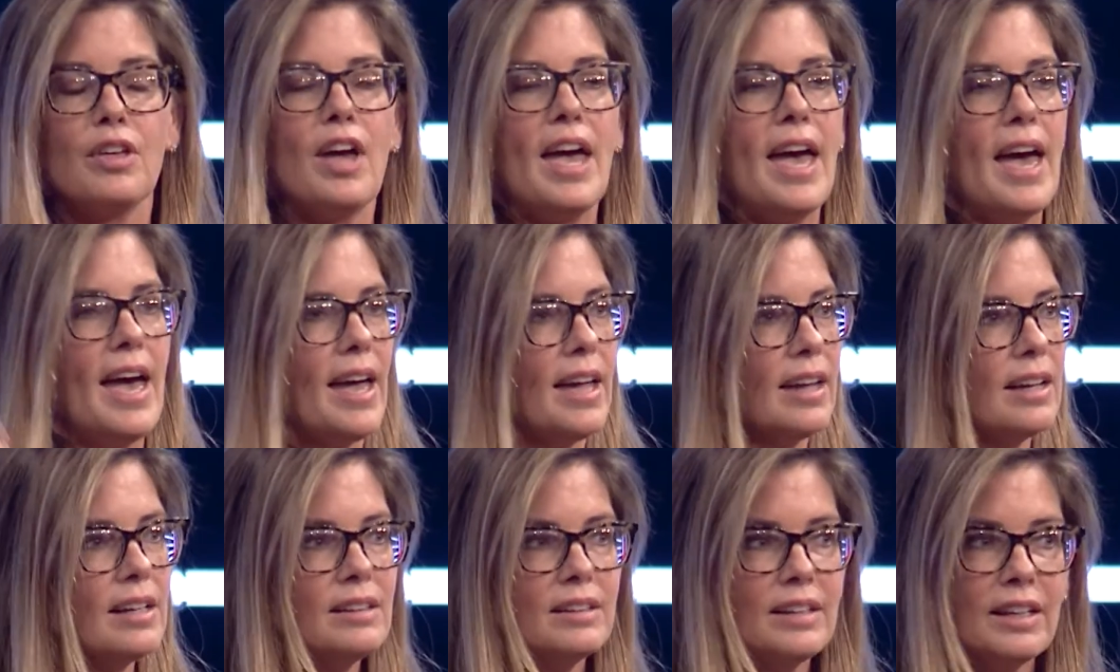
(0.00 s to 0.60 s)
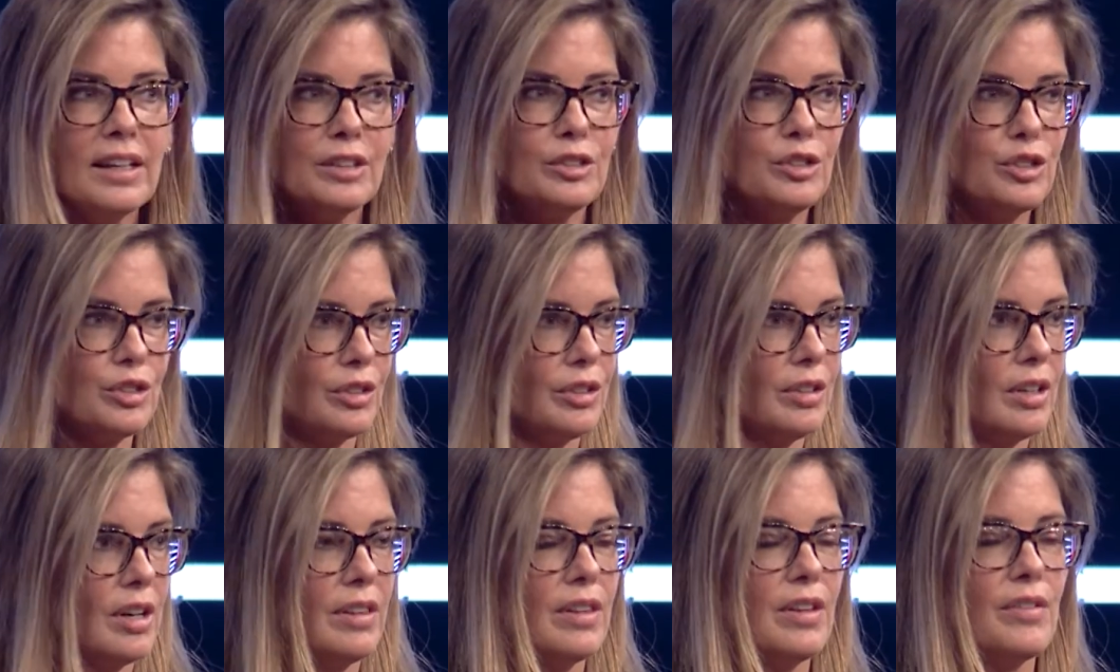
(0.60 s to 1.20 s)
hang a
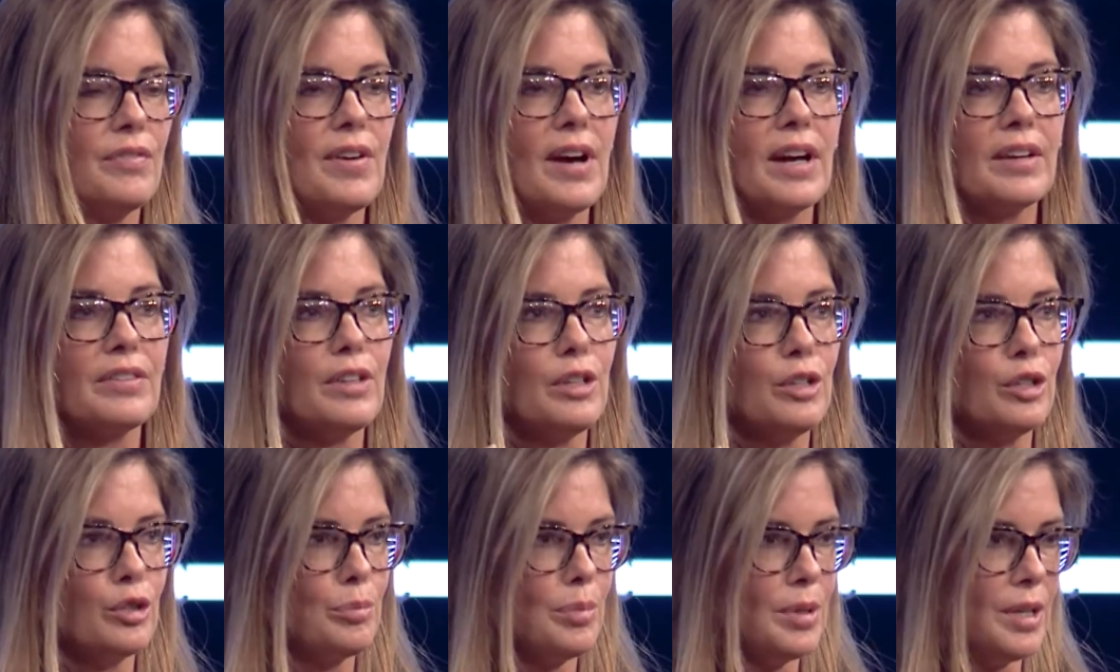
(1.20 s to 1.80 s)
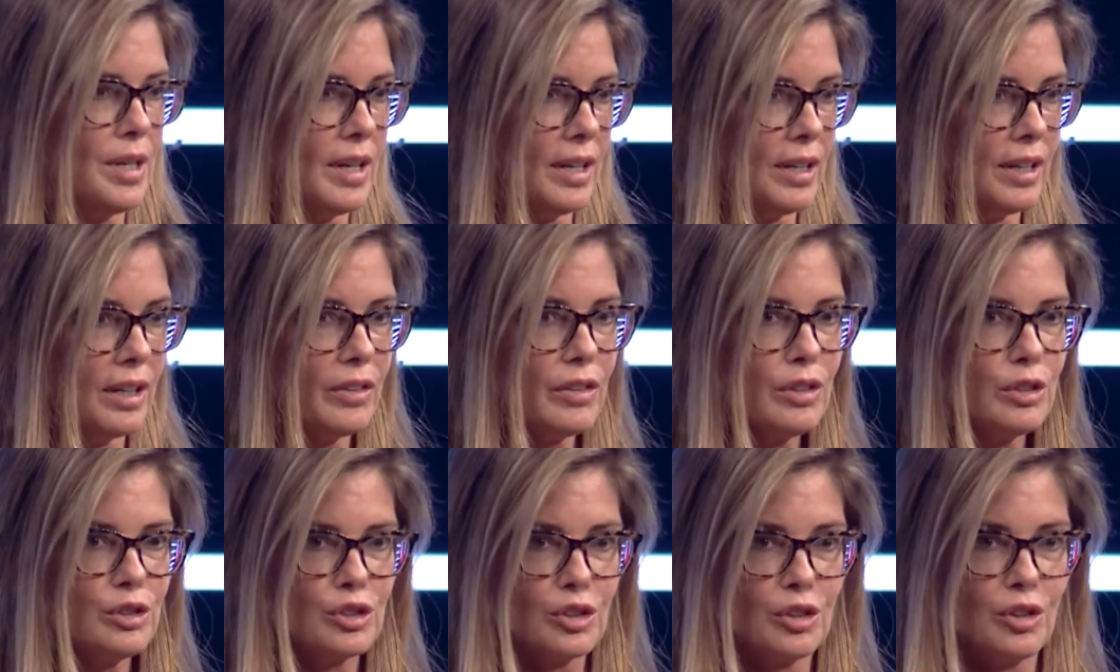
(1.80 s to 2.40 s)
lantern on the fact that you're
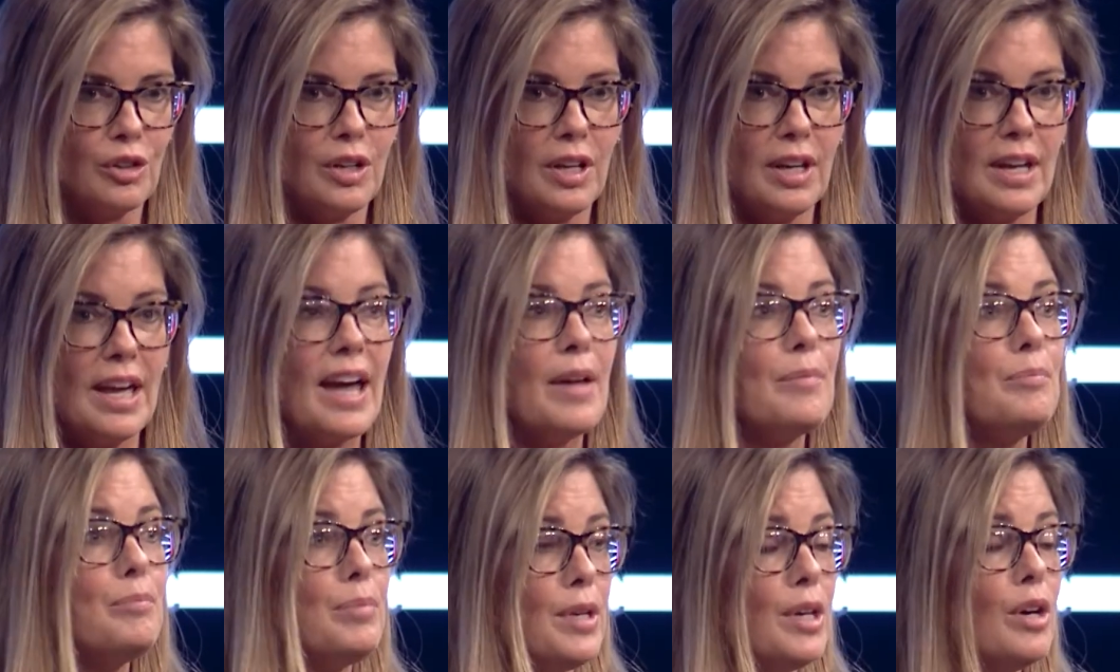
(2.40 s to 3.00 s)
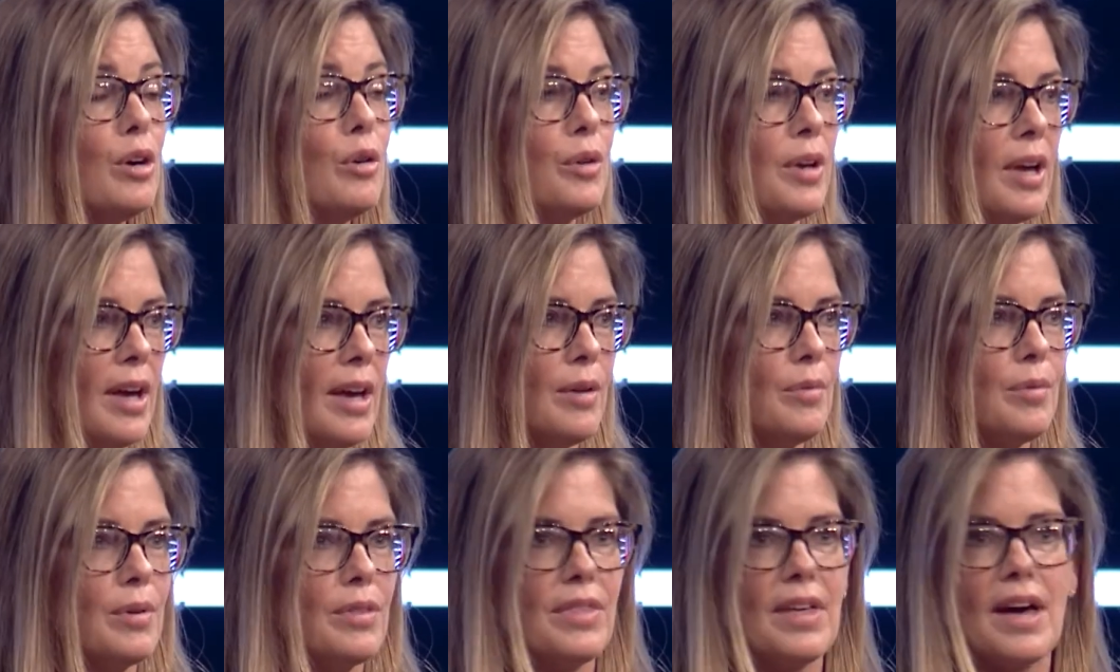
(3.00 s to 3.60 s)
beginning the journey and be
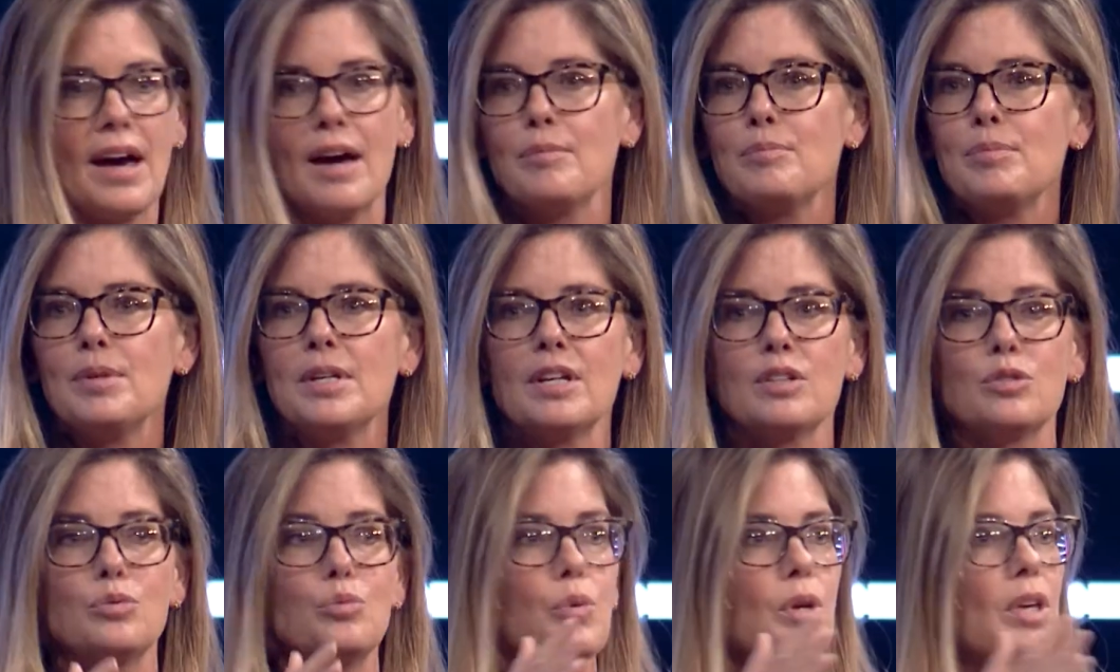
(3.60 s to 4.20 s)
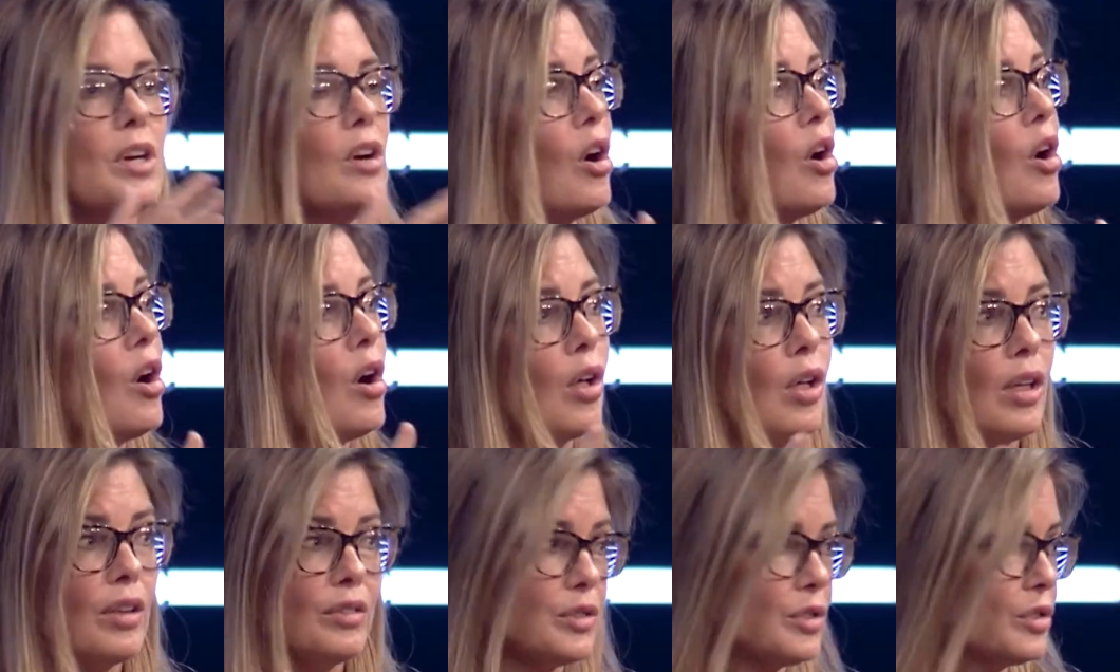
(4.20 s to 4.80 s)
okay with that because we
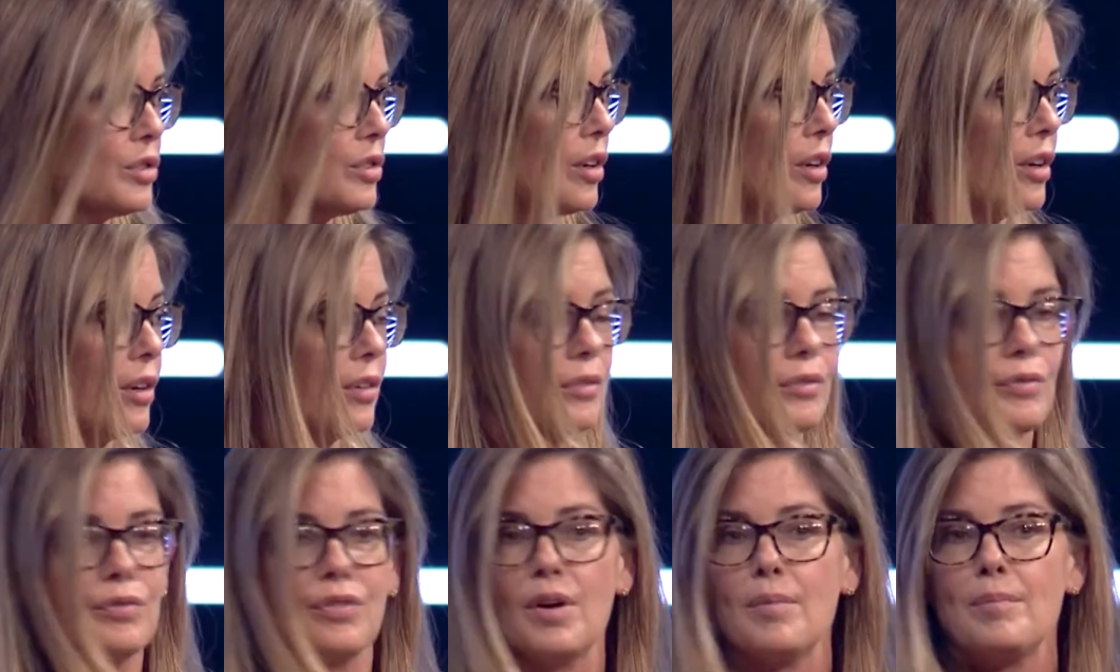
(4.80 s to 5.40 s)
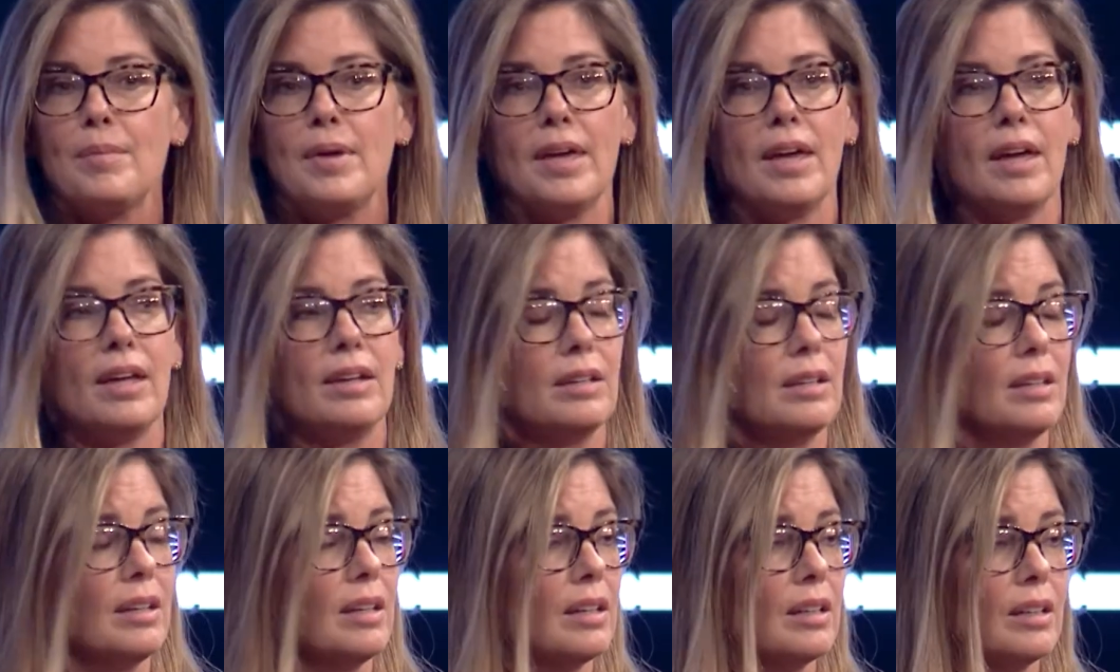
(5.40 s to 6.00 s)
all start from
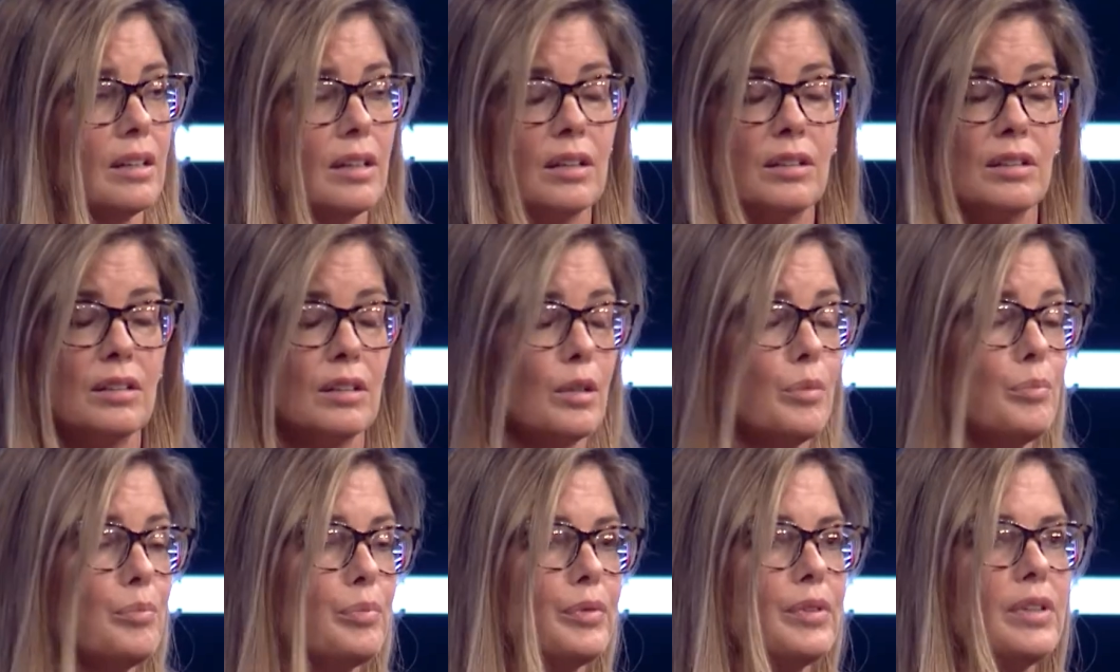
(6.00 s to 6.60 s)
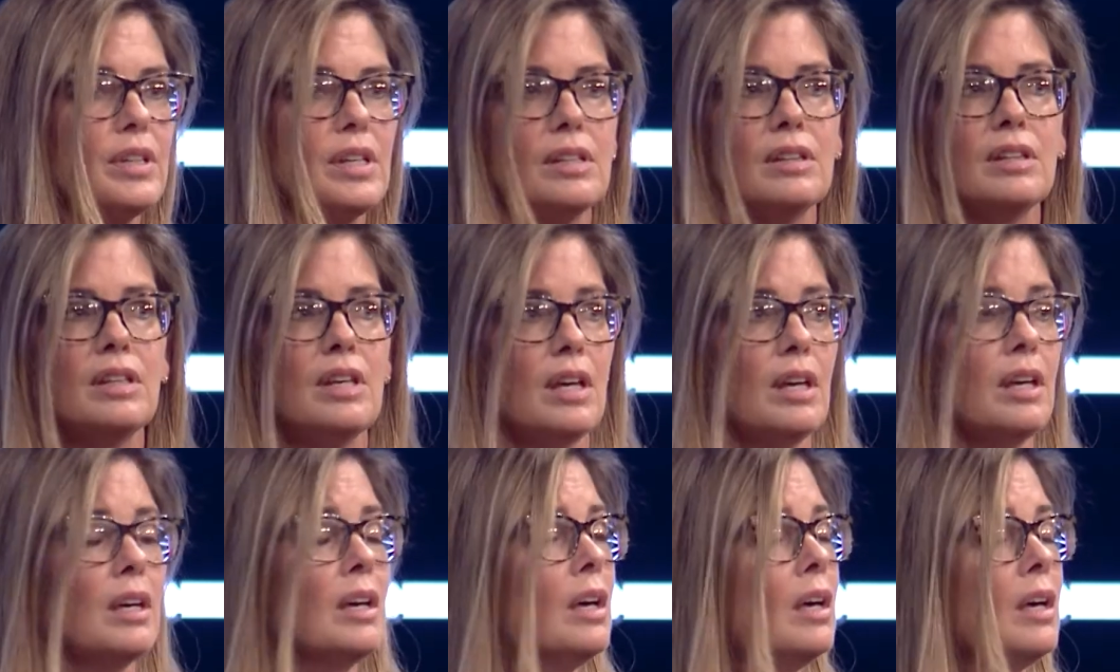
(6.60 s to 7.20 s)
an, a
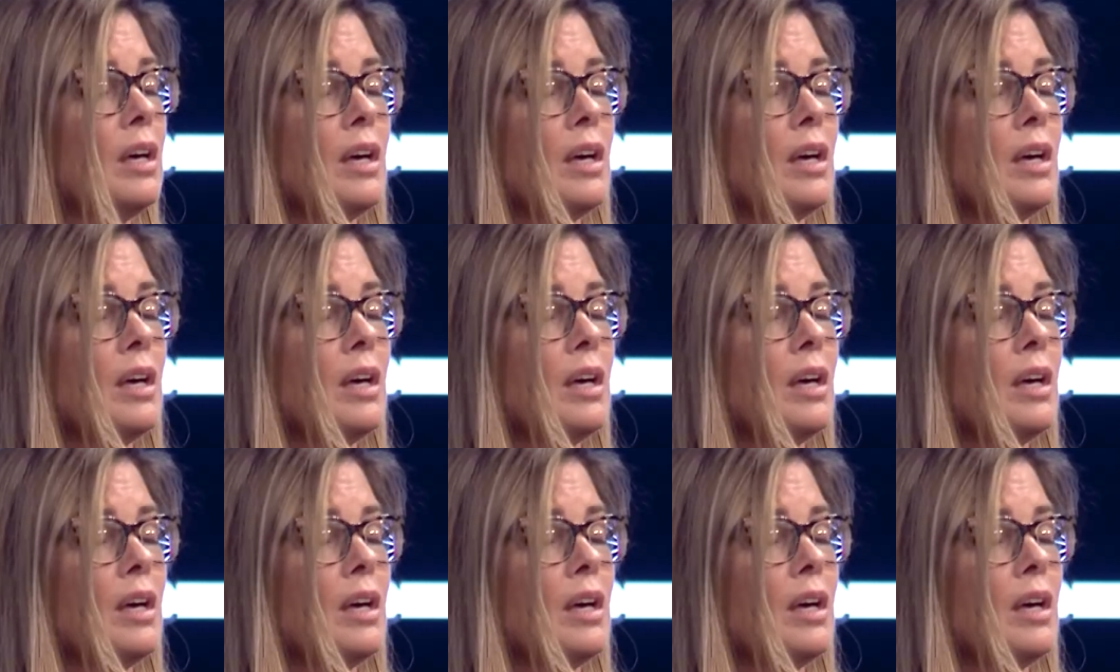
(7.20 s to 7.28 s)
completely,